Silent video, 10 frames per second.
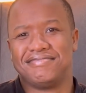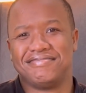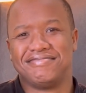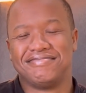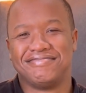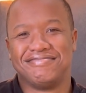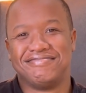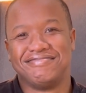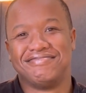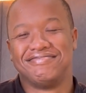
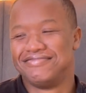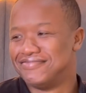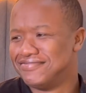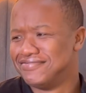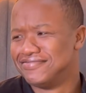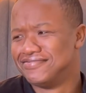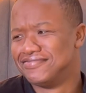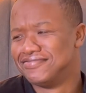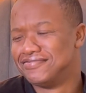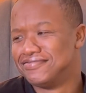
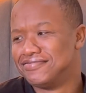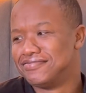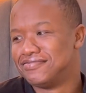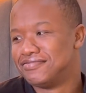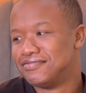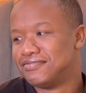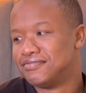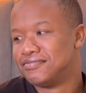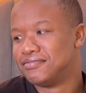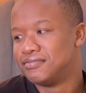
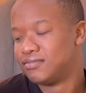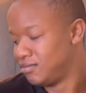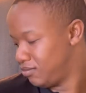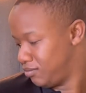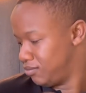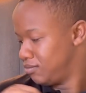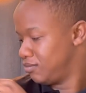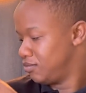The person shown says nothing.